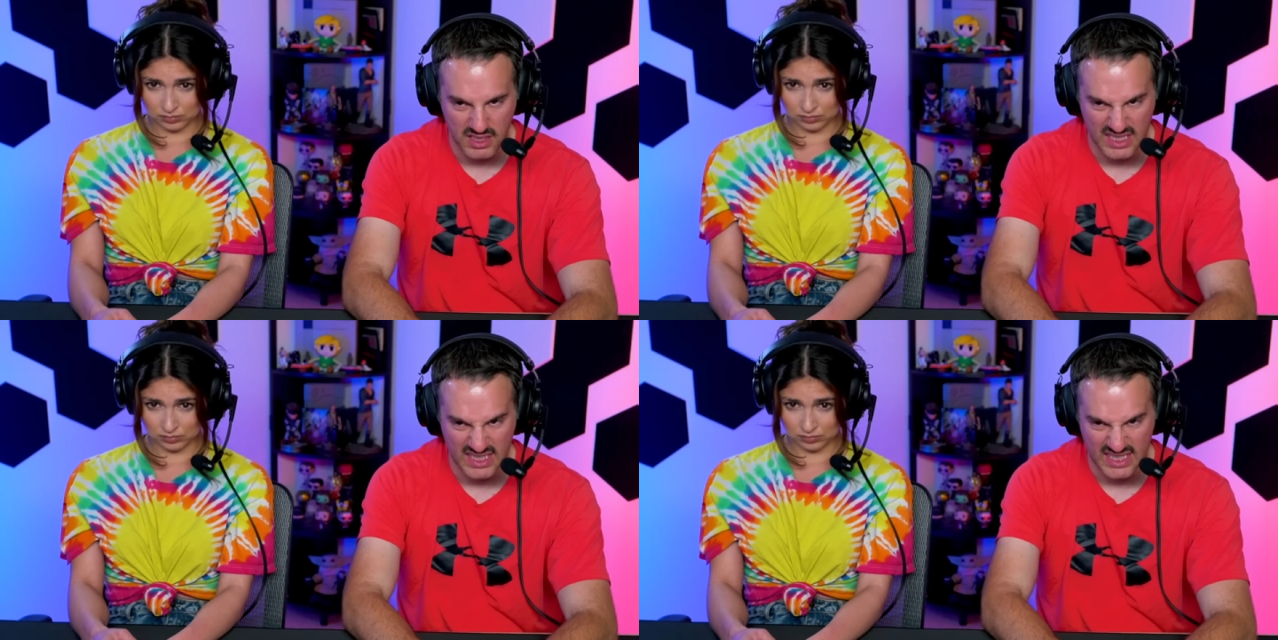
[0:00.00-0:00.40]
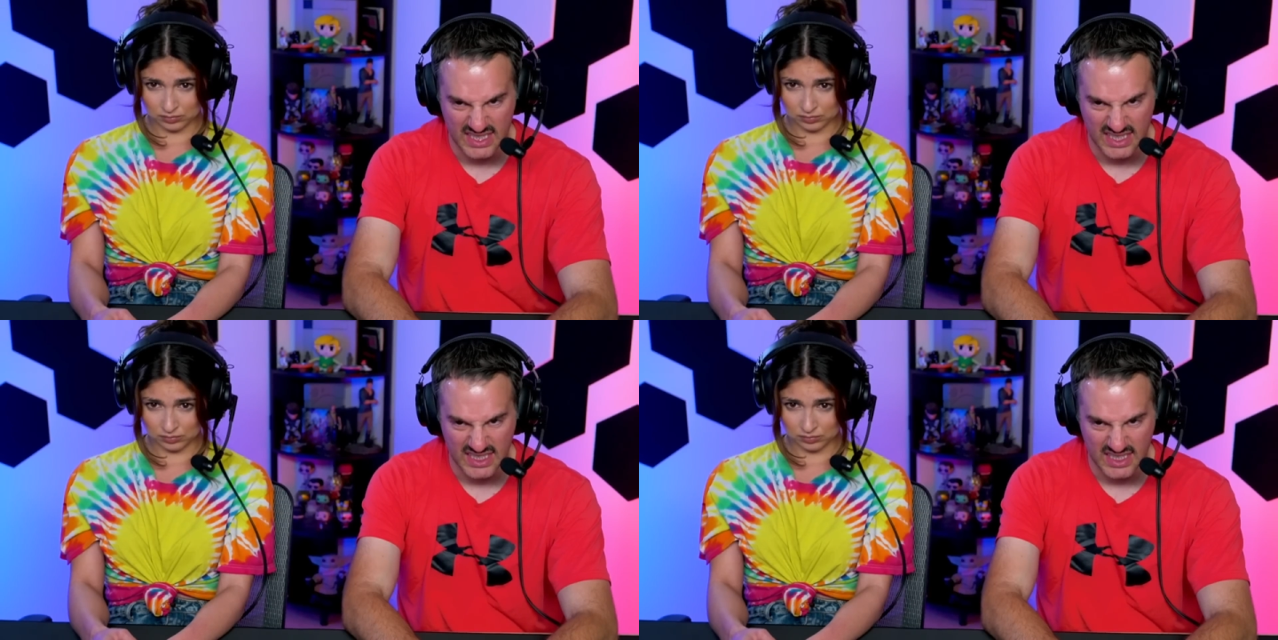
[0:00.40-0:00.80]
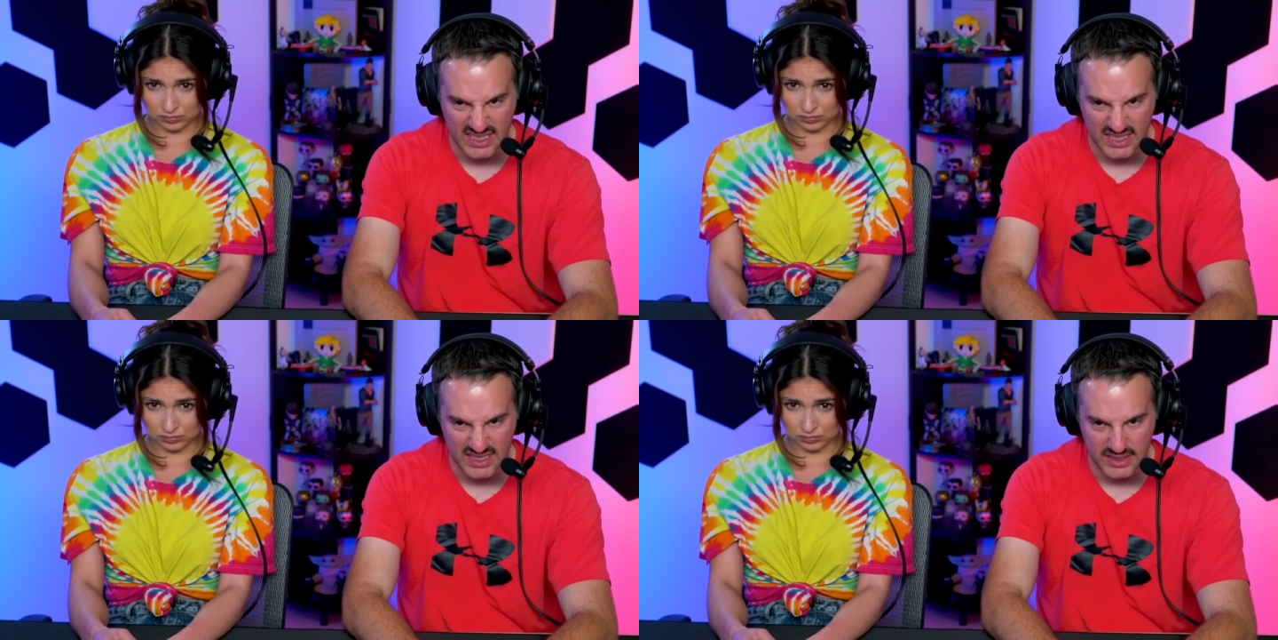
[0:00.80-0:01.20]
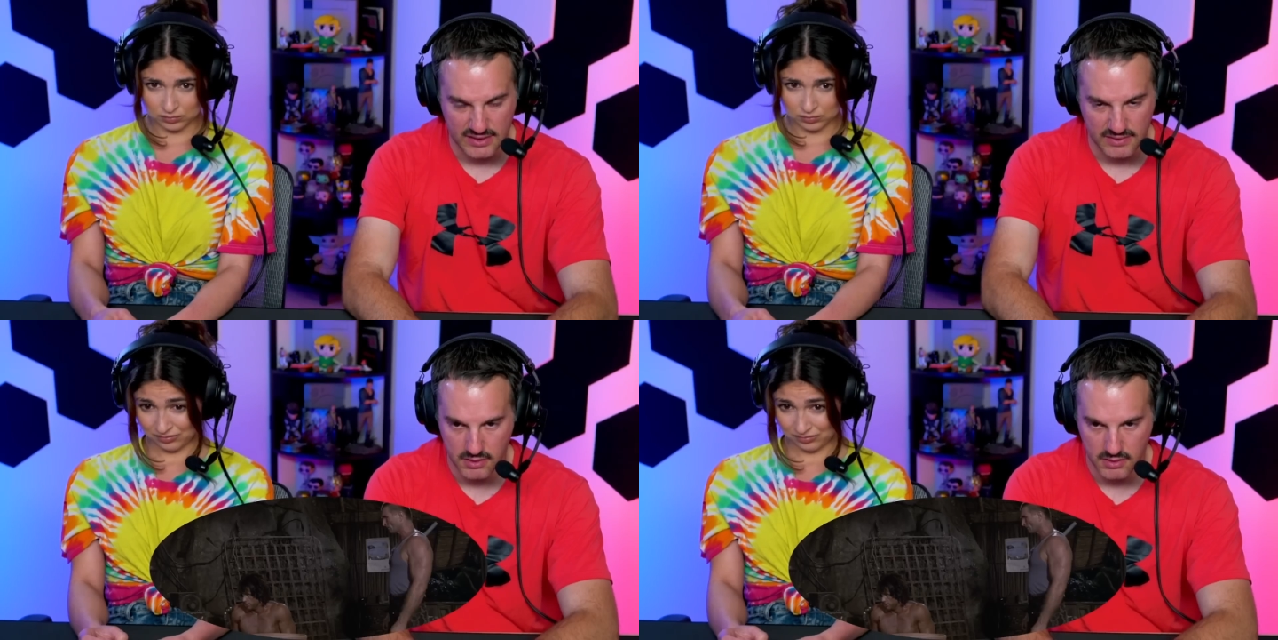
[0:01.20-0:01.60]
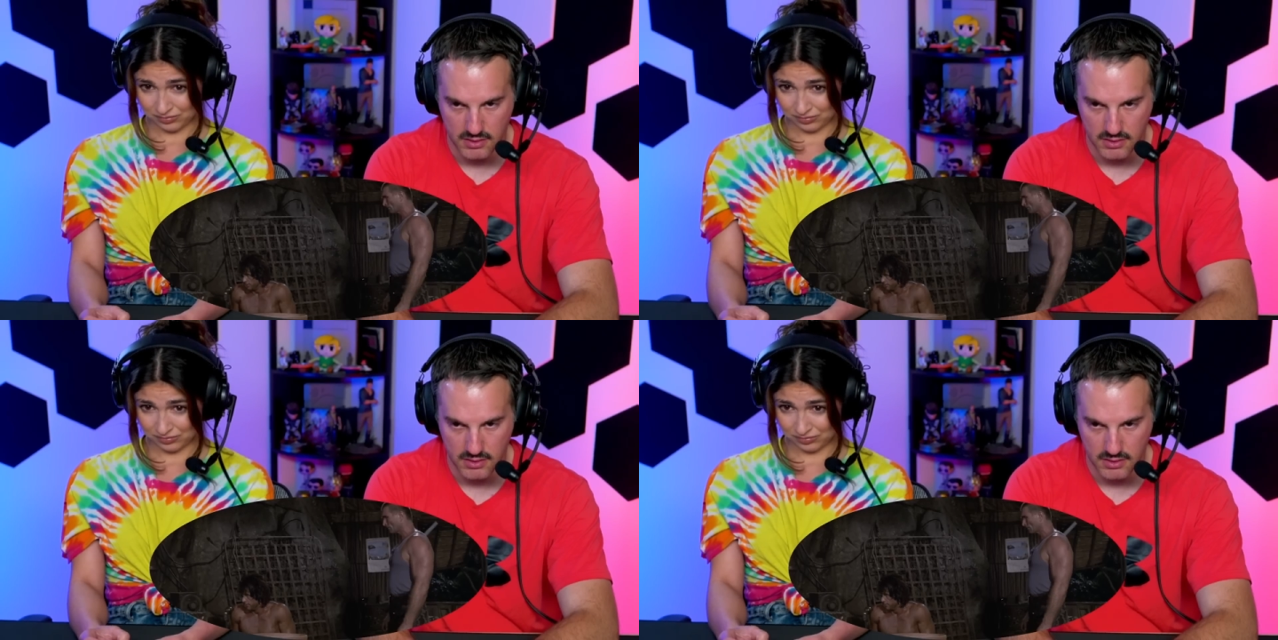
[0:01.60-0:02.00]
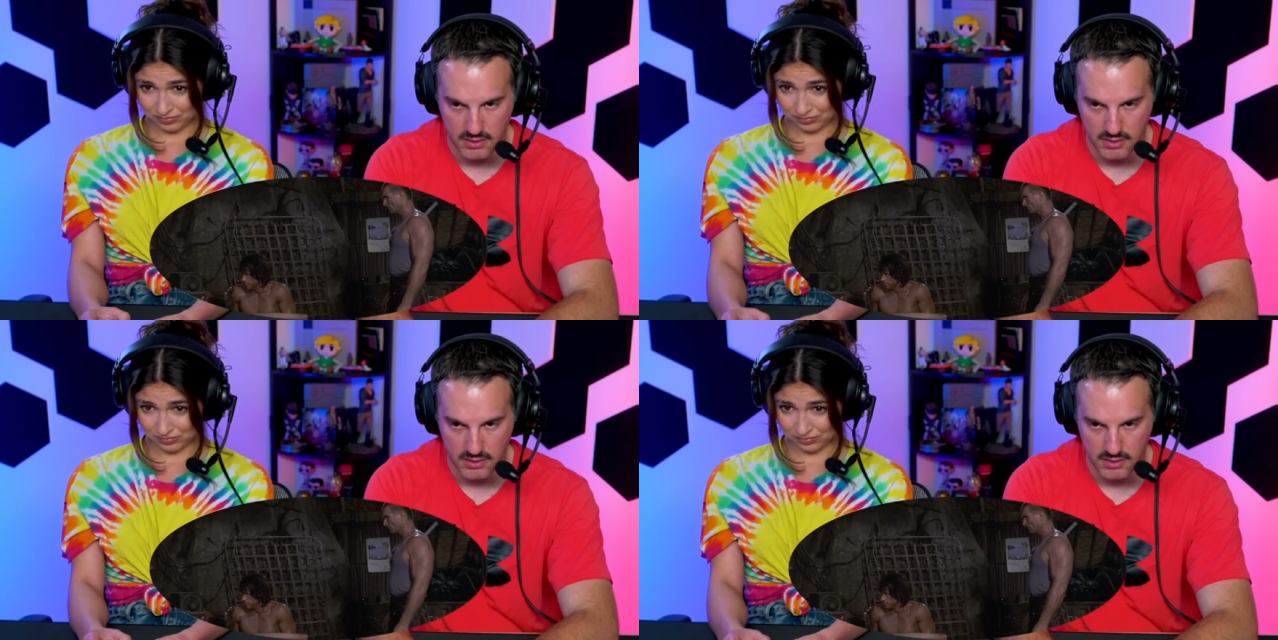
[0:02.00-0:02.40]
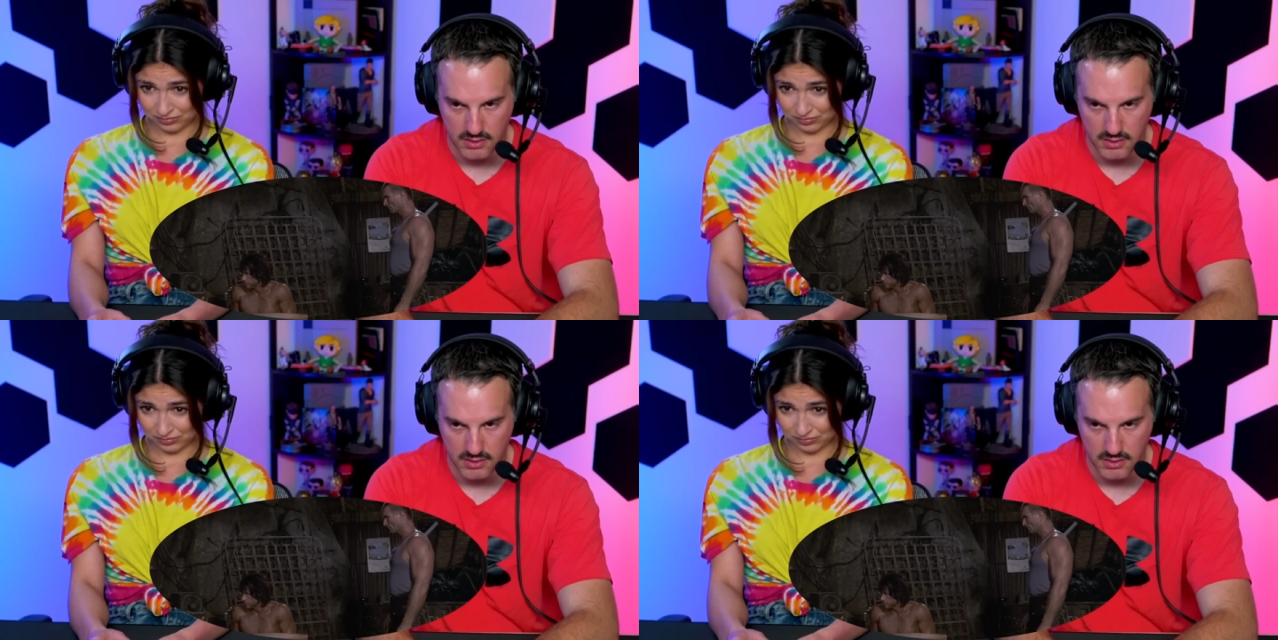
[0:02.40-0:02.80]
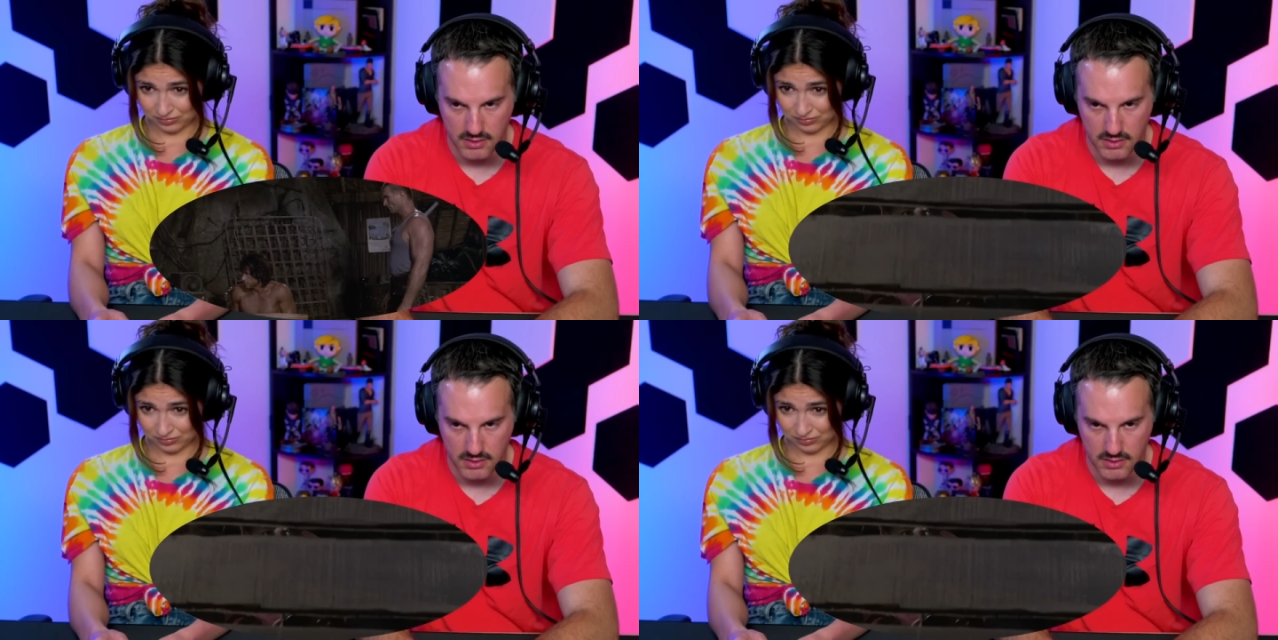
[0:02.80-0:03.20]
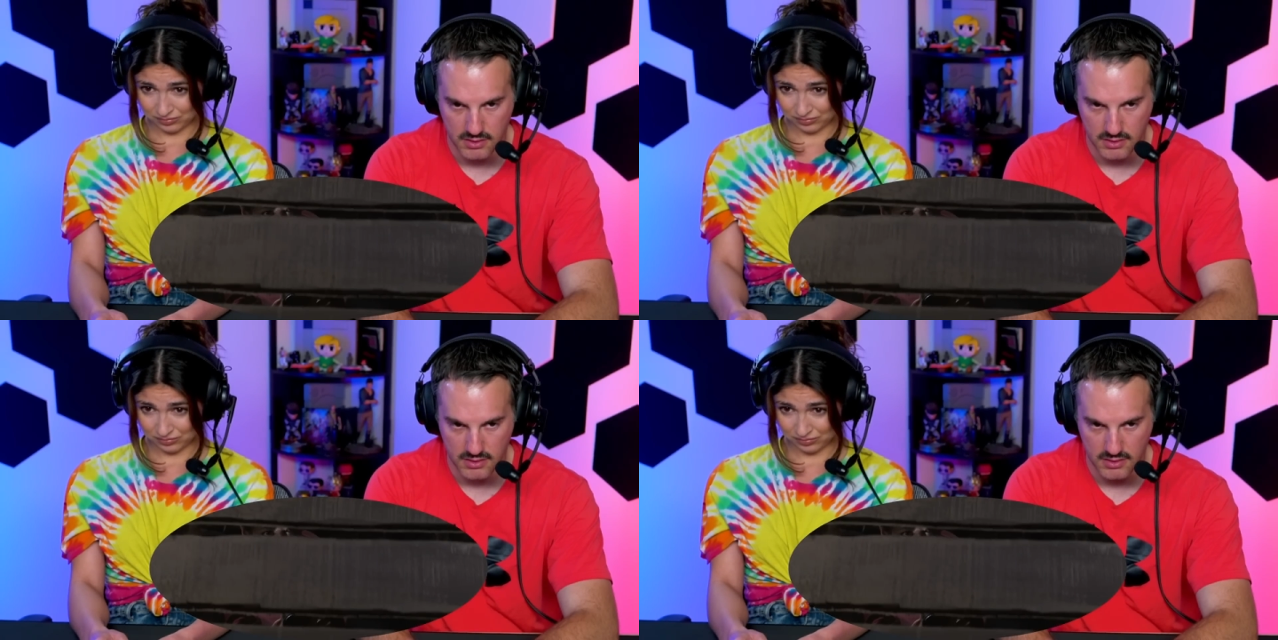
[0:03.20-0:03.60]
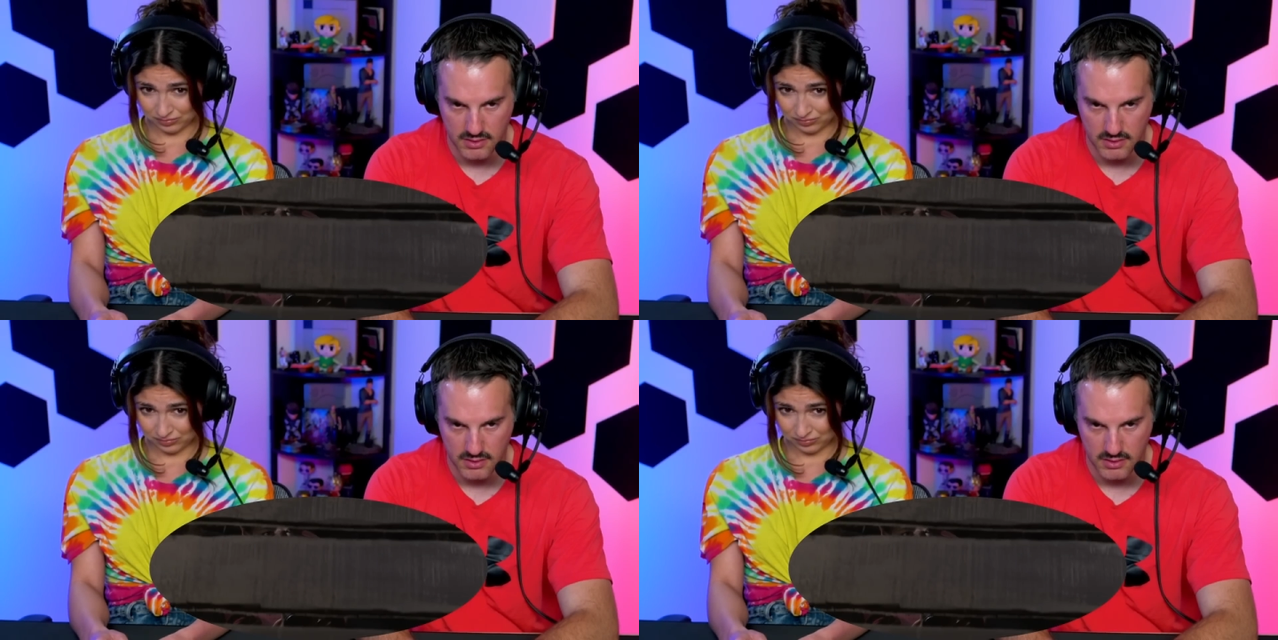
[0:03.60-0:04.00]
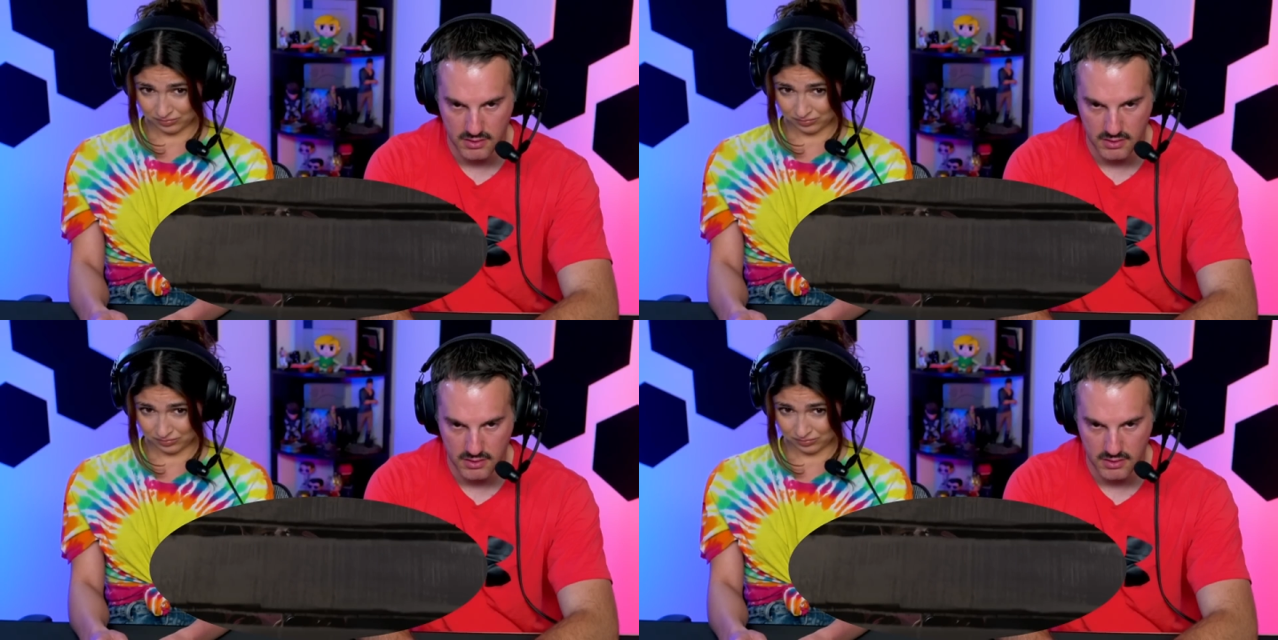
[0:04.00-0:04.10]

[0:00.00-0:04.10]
(silence)